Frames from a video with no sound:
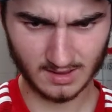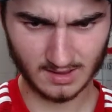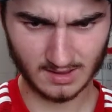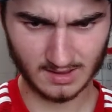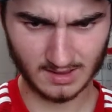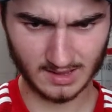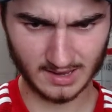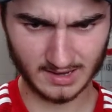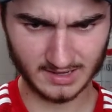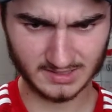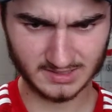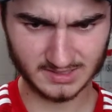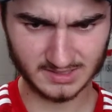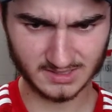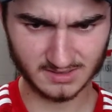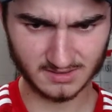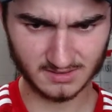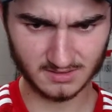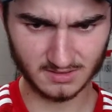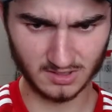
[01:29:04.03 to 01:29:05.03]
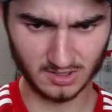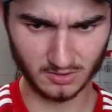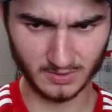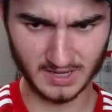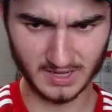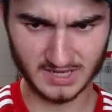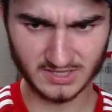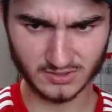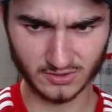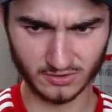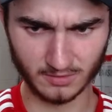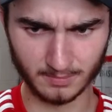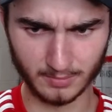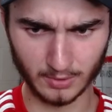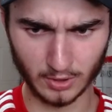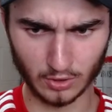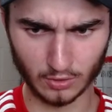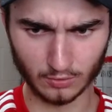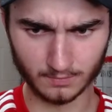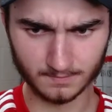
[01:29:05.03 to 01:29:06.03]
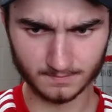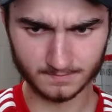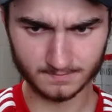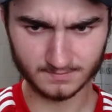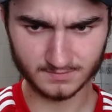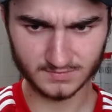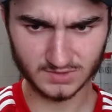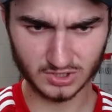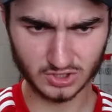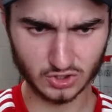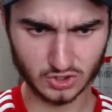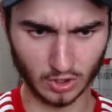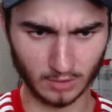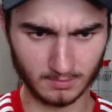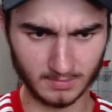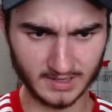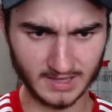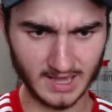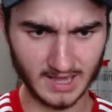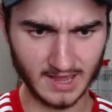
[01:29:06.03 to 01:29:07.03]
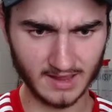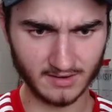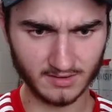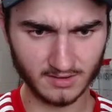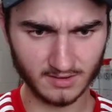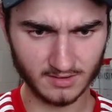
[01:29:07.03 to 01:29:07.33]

And it's Luiz on the ball to John McGinn.